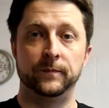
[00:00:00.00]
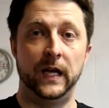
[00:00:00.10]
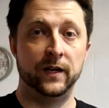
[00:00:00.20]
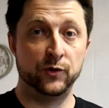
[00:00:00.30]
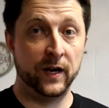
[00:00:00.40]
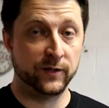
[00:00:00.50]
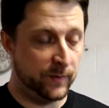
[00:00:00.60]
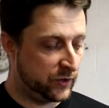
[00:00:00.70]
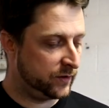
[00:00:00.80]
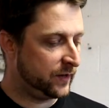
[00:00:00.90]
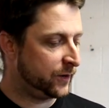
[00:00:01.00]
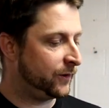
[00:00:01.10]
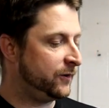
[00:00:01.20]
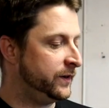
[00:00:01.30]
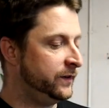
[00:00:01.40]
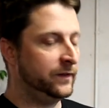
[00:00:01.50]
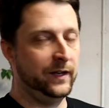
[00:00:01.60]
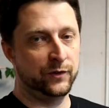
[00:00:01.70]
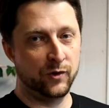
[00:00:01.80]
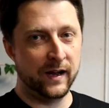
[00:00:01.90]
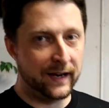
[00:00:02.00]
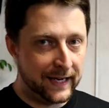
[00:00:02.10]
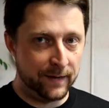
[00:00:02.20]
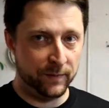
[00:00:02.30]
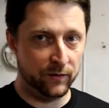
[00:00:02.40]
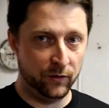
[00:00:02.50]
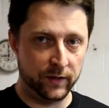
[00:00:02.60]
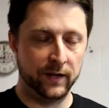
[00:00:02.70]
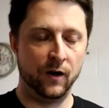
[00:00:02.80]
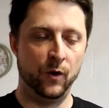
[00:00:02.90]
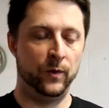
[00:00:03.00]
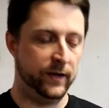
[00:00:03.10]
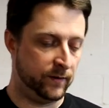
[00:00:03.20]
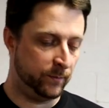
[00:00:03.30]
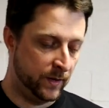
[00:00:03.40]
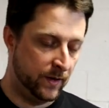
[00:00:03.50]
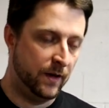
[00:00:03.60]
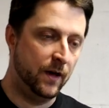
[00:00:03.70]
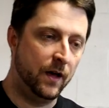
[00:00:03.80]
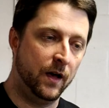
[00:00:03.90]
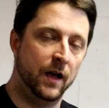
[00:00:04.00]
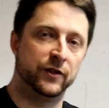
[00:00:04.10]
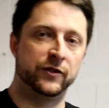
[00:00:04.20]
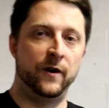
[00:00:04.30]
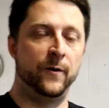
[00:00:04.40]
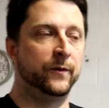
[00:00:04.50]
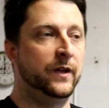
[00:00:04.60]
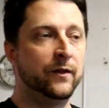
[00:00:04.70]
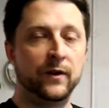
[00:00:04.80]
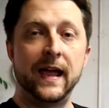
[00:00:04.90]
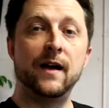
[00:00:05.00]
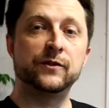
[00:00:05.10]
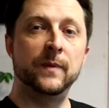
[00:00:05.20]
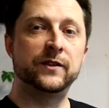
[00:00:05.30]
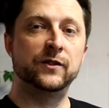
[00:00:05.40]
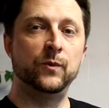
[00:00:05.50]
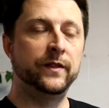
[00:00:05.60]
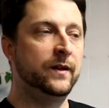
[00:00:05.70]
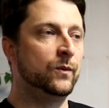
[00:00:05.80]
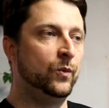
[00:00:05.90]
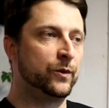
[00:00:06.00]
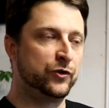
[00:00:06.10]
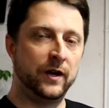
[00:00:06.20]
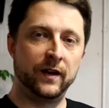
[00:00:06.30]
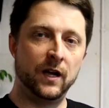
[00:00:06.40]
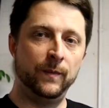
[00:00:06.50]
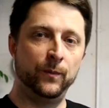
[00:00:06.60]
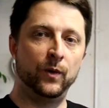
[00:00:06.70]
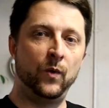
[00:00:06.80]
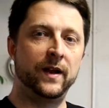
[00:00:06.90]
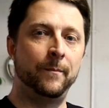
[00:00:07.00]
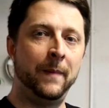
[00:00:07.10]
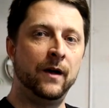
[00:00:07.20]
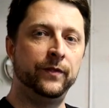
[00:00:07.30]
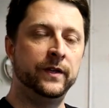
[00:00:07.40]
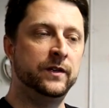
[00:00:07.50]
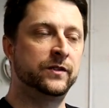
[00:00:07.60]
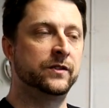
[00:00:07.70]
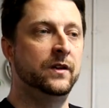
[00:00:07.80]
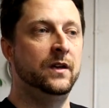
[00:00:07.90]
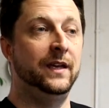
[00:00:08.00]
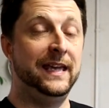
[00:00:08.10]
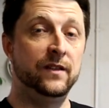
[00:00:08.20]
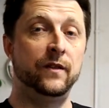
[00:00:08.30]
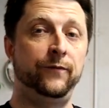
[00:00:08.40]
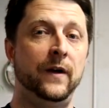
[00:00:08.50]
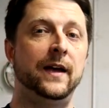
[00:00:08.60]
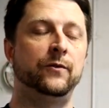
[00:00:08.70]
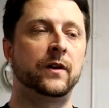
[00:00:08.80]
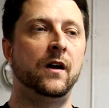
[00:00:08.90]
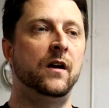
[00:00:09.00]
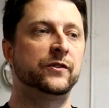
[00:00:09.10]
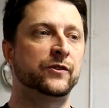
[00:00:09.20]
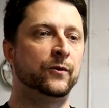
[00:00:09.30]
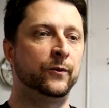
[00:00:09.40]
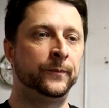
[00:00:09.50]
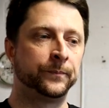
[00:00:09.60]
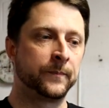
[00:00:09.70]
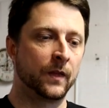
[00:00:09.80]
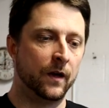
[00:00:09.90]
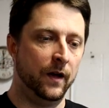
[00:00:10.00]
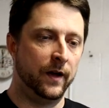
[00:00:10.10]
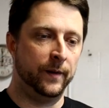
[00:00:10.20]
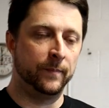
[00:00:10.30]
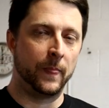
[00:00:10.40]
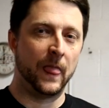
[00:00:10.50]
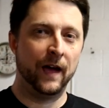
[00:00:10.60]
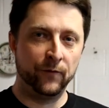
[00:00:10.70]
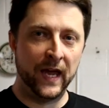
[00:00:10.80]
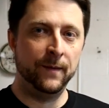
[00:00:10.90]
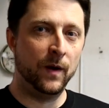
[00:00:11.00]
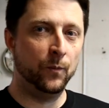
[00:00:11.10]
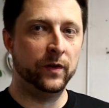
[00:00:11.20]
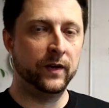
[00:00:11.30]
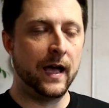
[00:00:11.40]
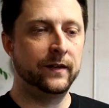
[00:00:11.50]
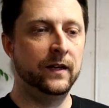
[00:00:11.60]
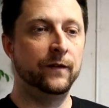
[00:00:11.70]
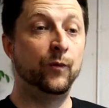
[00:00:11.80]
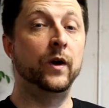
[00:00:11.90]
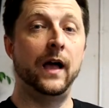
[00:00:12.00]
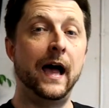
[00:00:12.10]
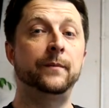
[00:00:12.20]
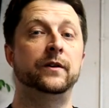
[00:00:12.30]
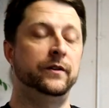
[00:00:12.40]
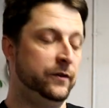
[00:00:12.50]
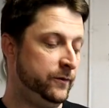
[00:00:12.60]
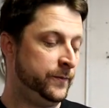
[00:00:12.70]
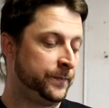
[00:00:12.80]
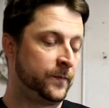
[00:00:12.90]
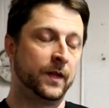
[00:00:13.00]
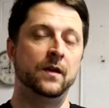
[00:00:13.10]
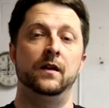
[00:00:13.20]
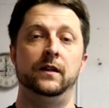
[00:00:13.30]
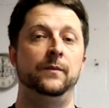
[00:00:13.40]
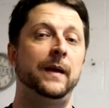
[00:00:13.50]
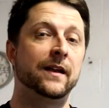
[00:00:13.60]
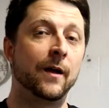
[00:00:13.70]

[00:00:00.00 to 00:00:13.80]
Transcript: And a transmission like we're running and try to keep it looking OEM. So the other day I was messing with it. We were trying to come up with a way to mount this in the factory console. I've came up with an idea of what I'm gonna do. That may